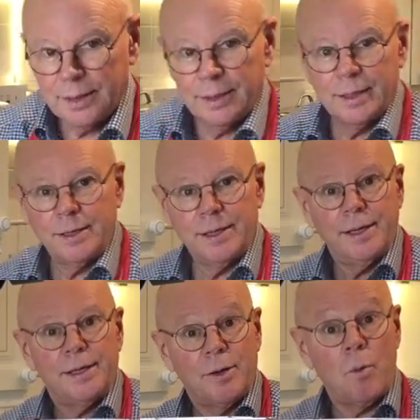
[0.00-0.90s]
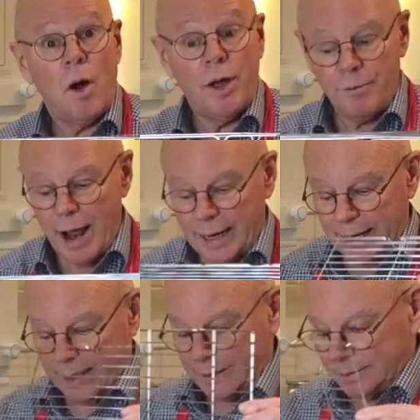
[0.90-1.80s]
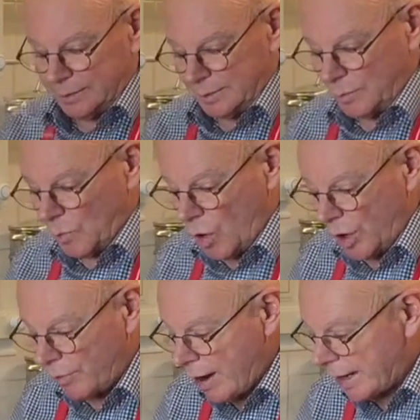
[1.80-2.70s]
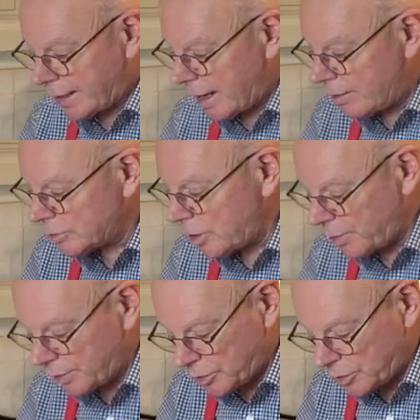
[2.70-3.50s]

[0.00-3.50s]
You're going to need a wire rack. Wire rack goes on the